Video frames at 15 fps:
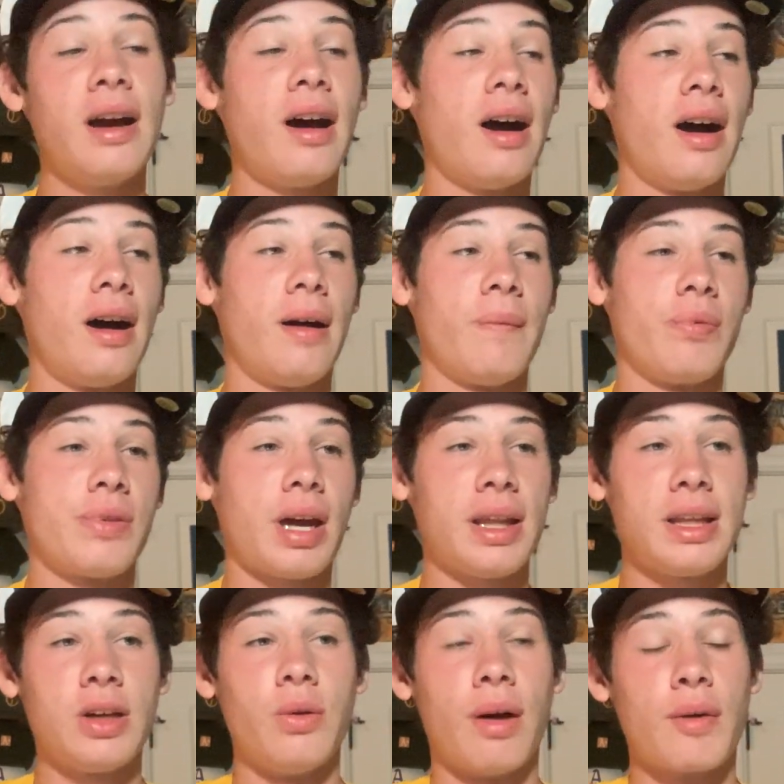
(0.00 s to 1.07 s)
Um, I
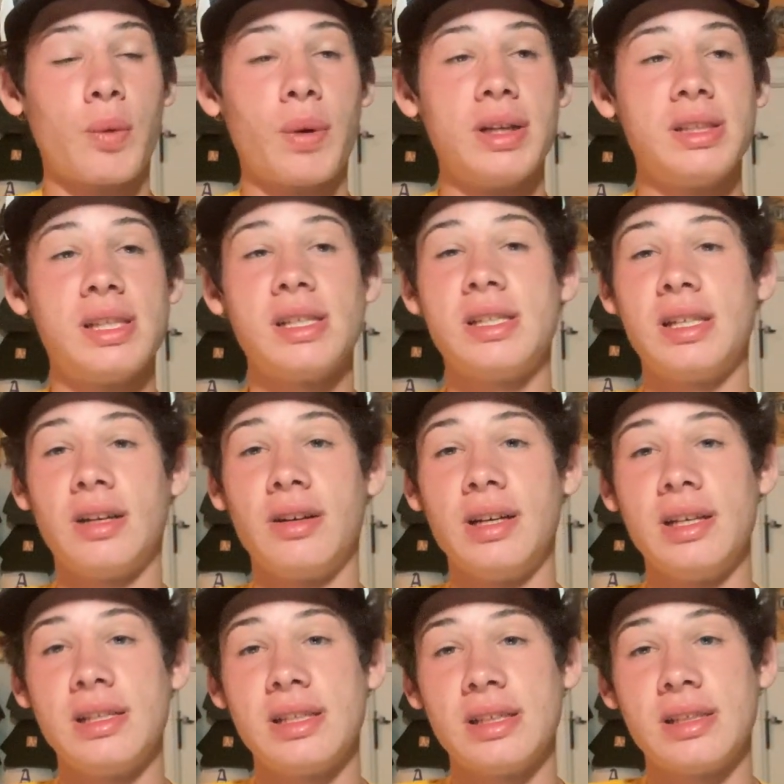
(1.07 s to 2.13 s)
think whoever wins this
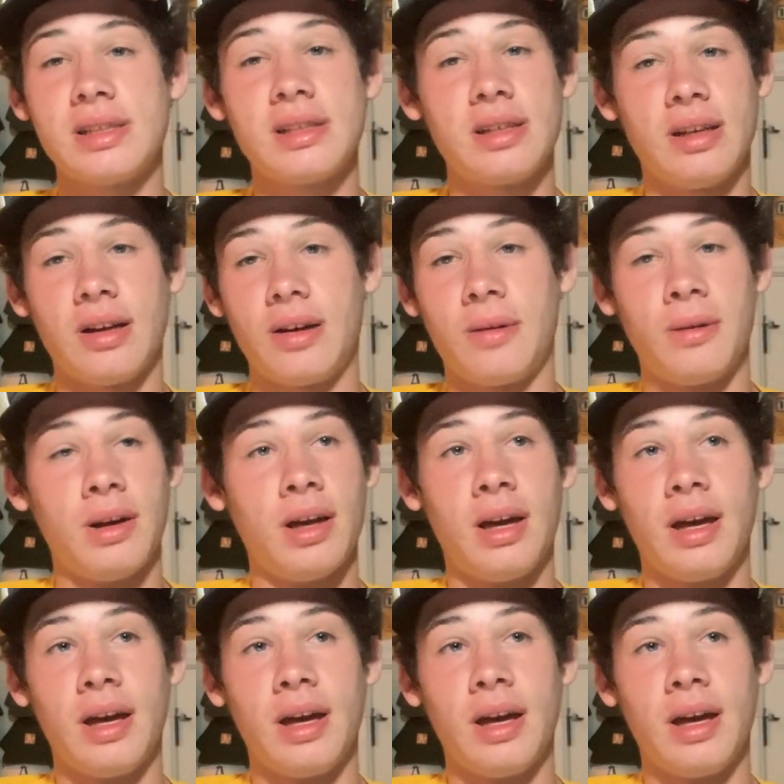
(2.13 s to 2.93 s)
series is, you know,